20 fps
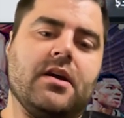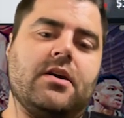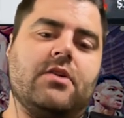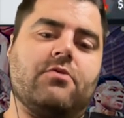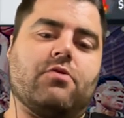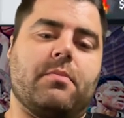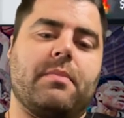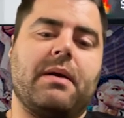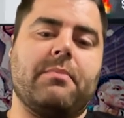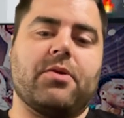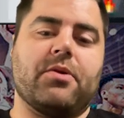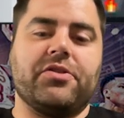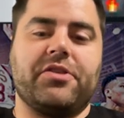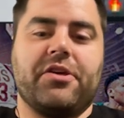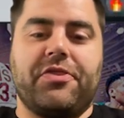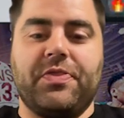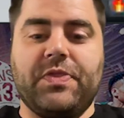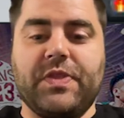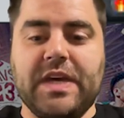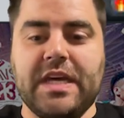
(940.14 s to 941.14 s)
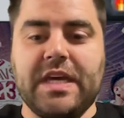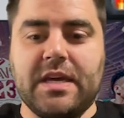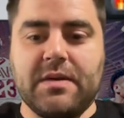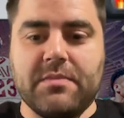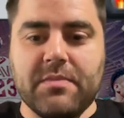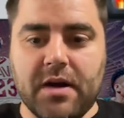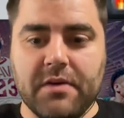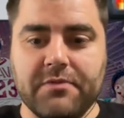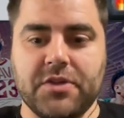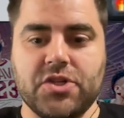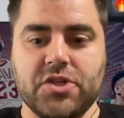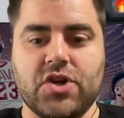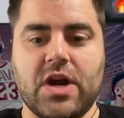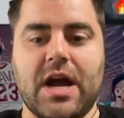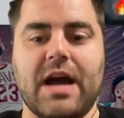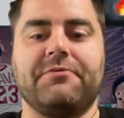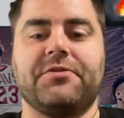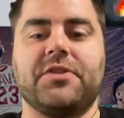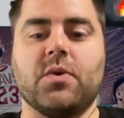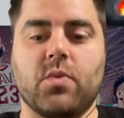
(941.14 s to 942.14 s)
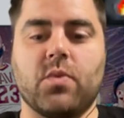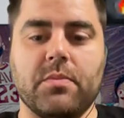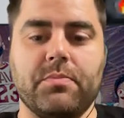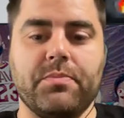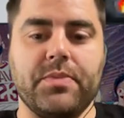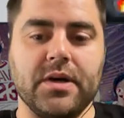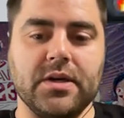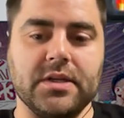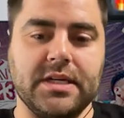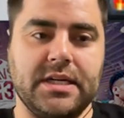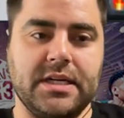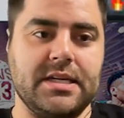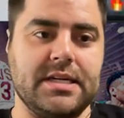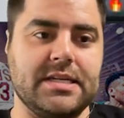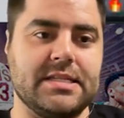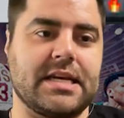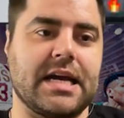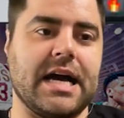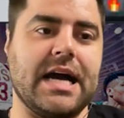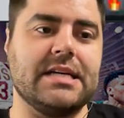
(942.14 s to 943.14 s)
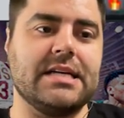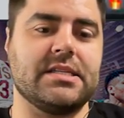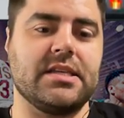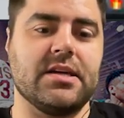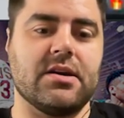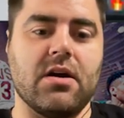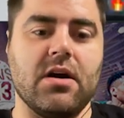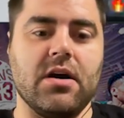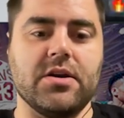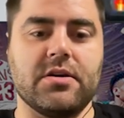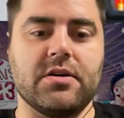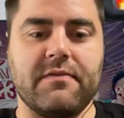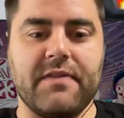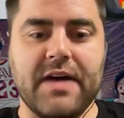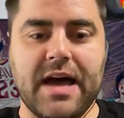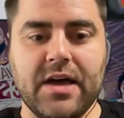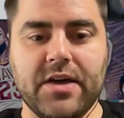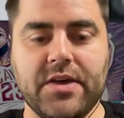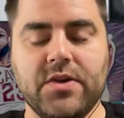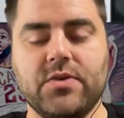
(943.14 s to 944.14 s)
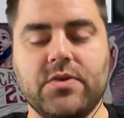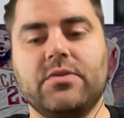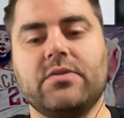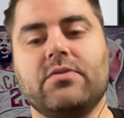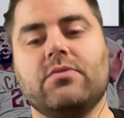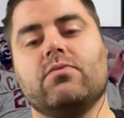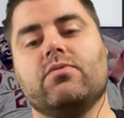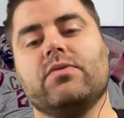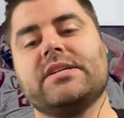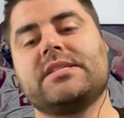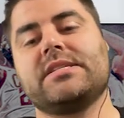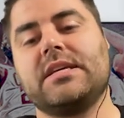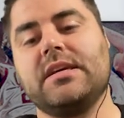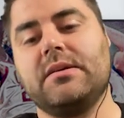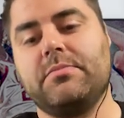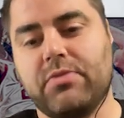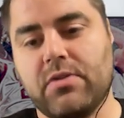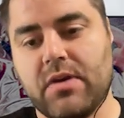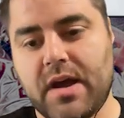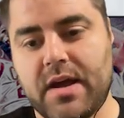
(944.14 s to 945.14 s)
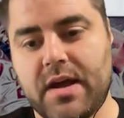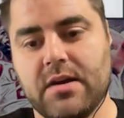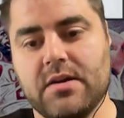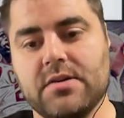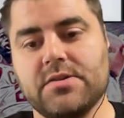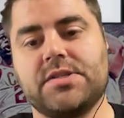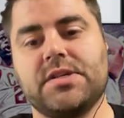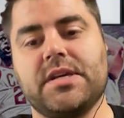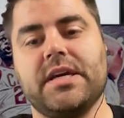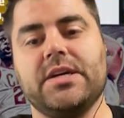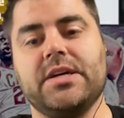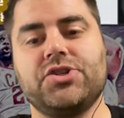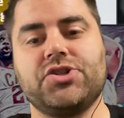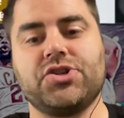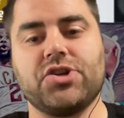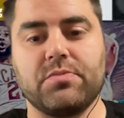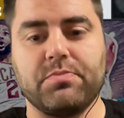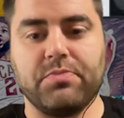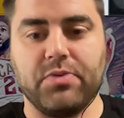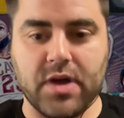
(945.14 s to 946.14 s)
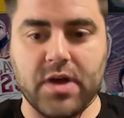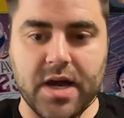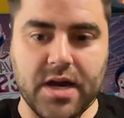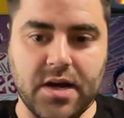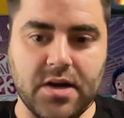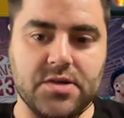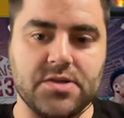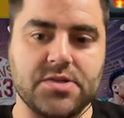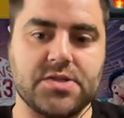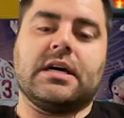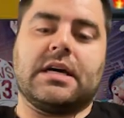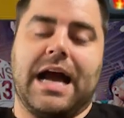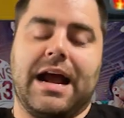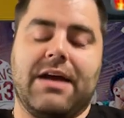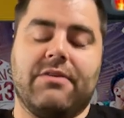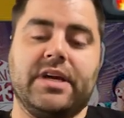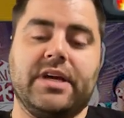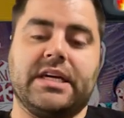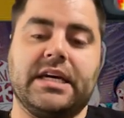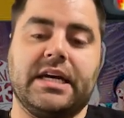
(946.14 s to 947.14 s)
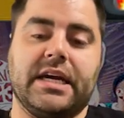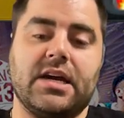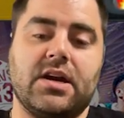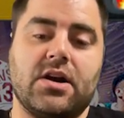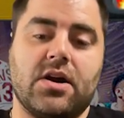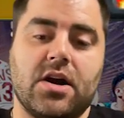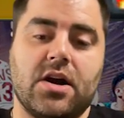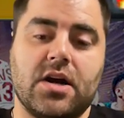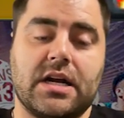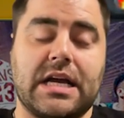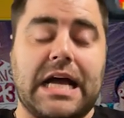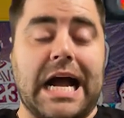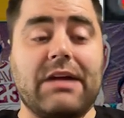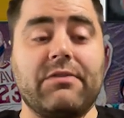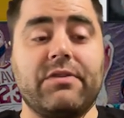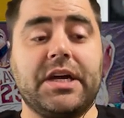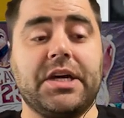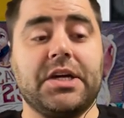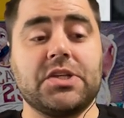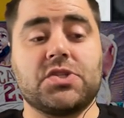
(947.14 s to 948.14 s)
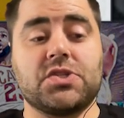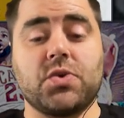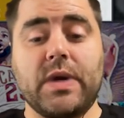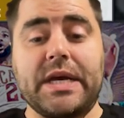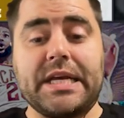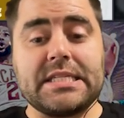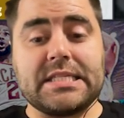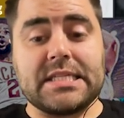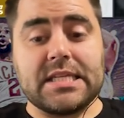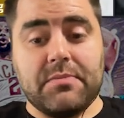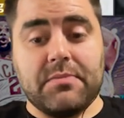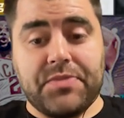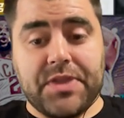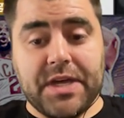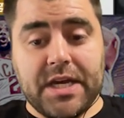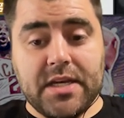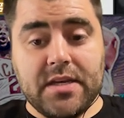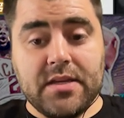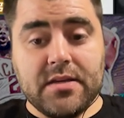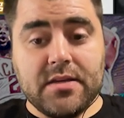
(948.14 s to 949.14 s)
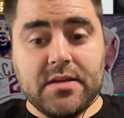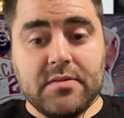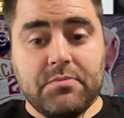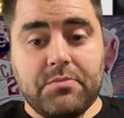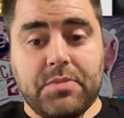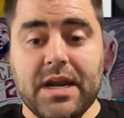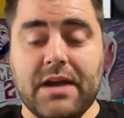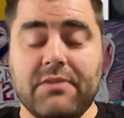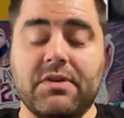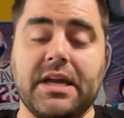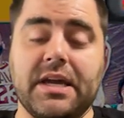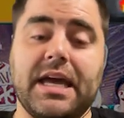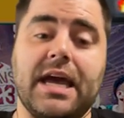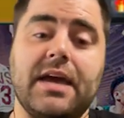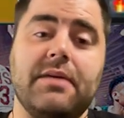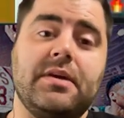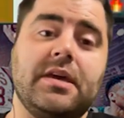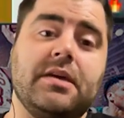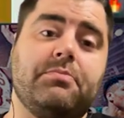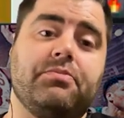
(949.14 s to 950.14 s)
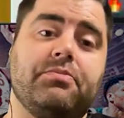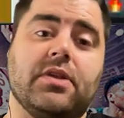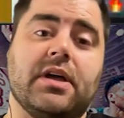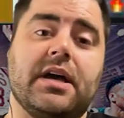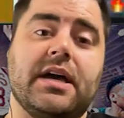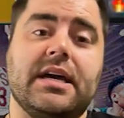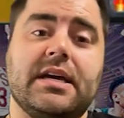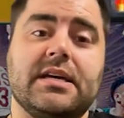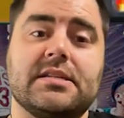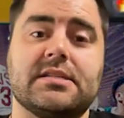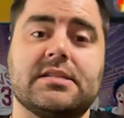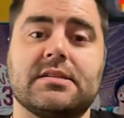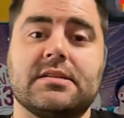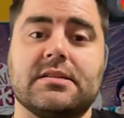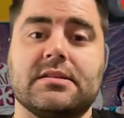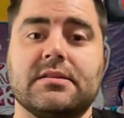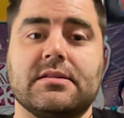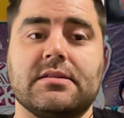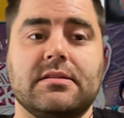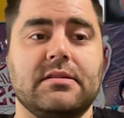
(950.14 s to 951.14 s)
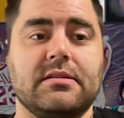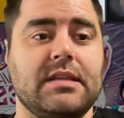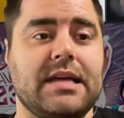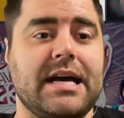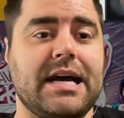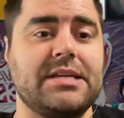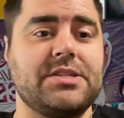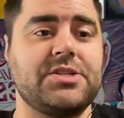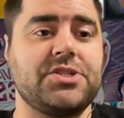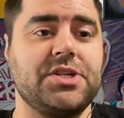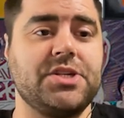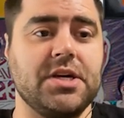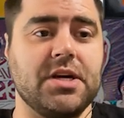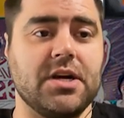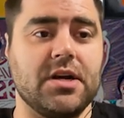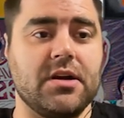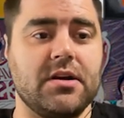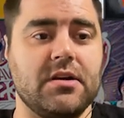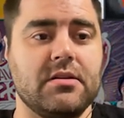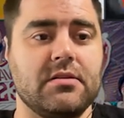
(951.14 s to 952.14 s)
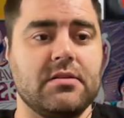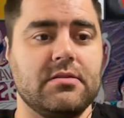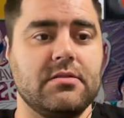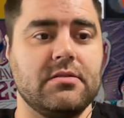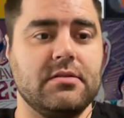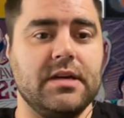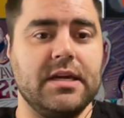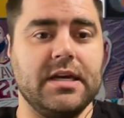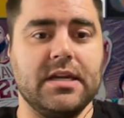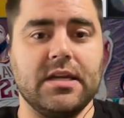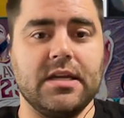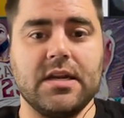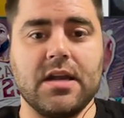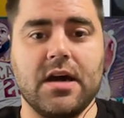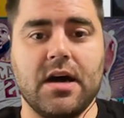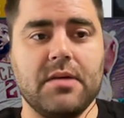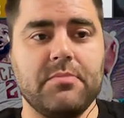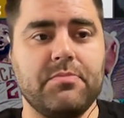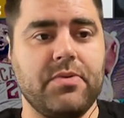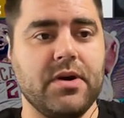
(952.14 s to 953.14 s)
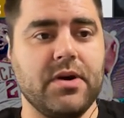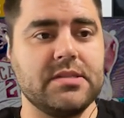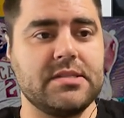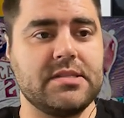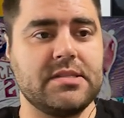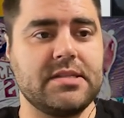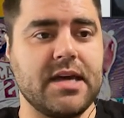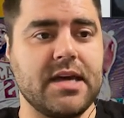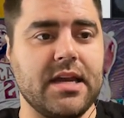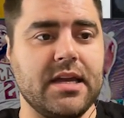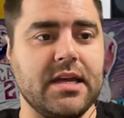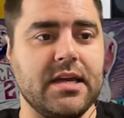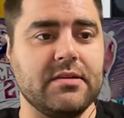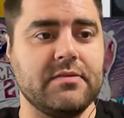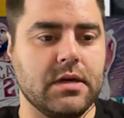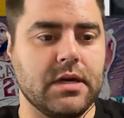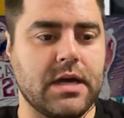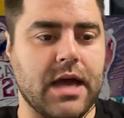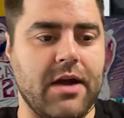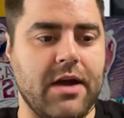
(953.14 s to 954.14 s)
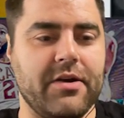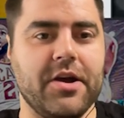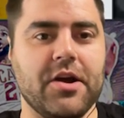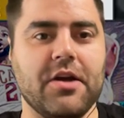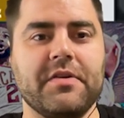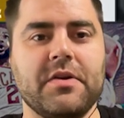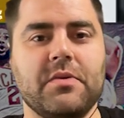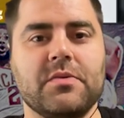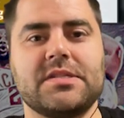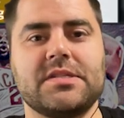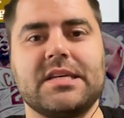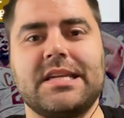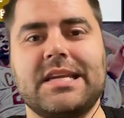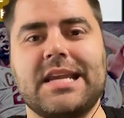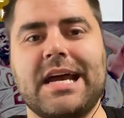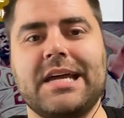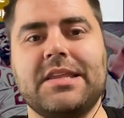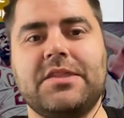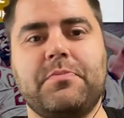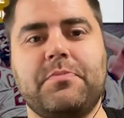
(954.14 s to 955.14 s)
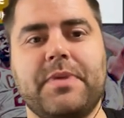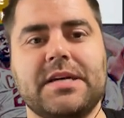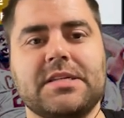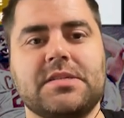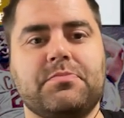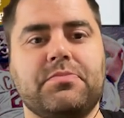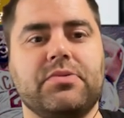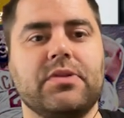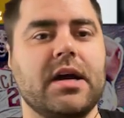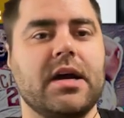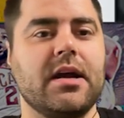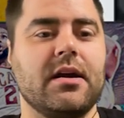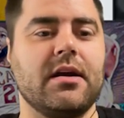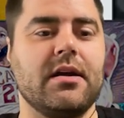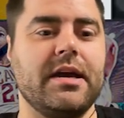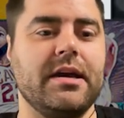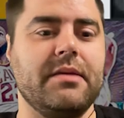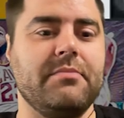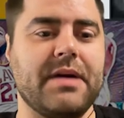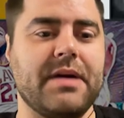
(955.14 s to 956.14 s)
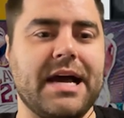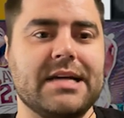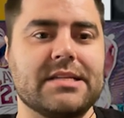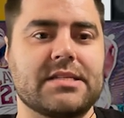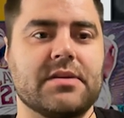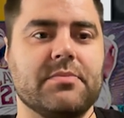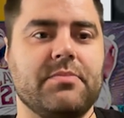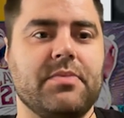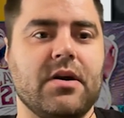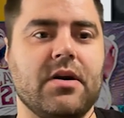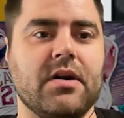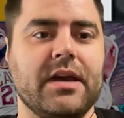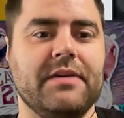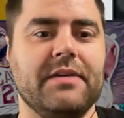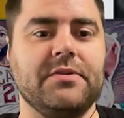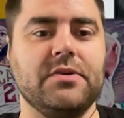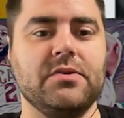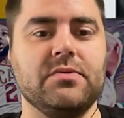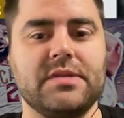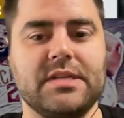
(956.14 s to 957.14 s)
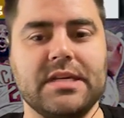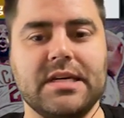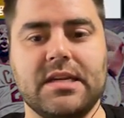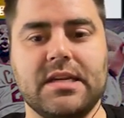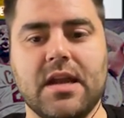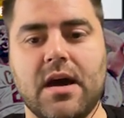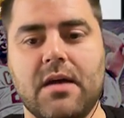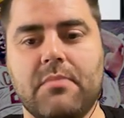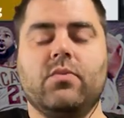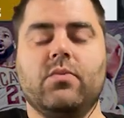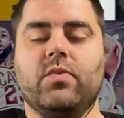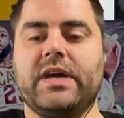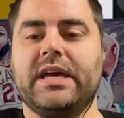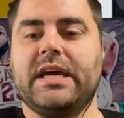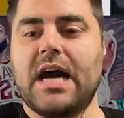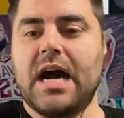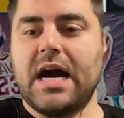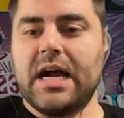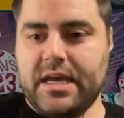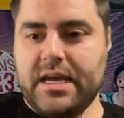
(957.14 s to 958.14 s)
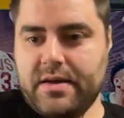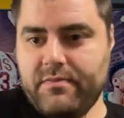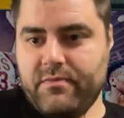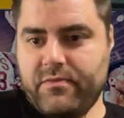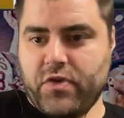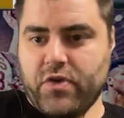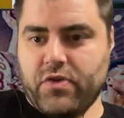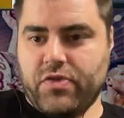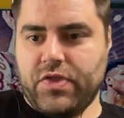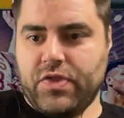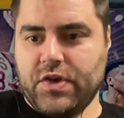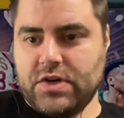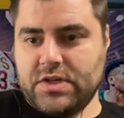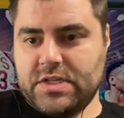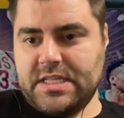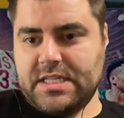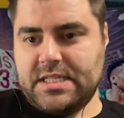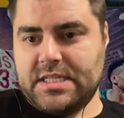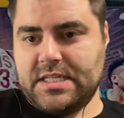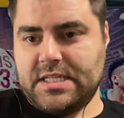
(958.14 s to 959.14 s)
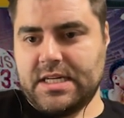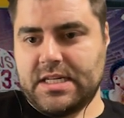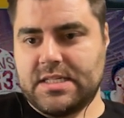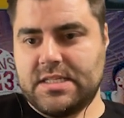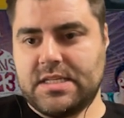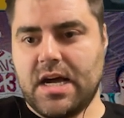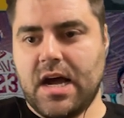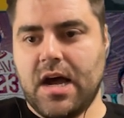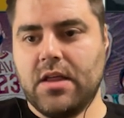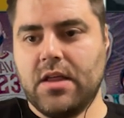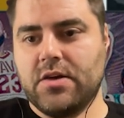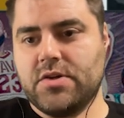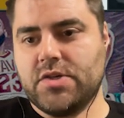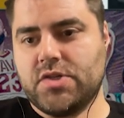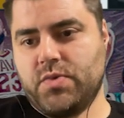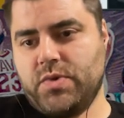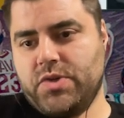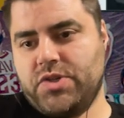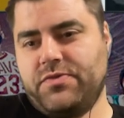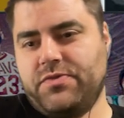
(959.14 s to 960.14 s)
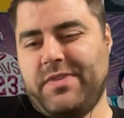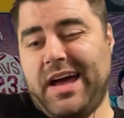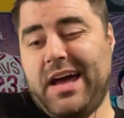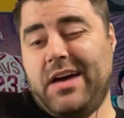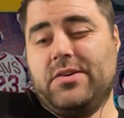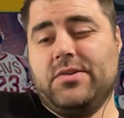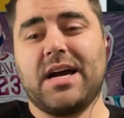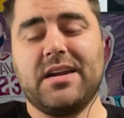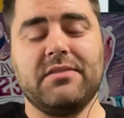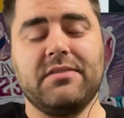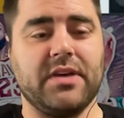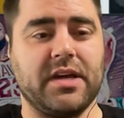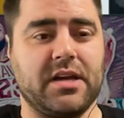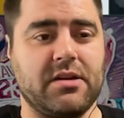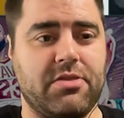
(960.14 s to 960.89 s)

Remember, the theme of the draft that we're building is guys that are undervalued, risky players, injured players. Kyrie can get hurt. Kyrie could tweet something. But every game he plays last year in a non-punt setting, Kyrie Irving was the 9th best player in basketball. If you did not, we got him for $36, which value kind of like a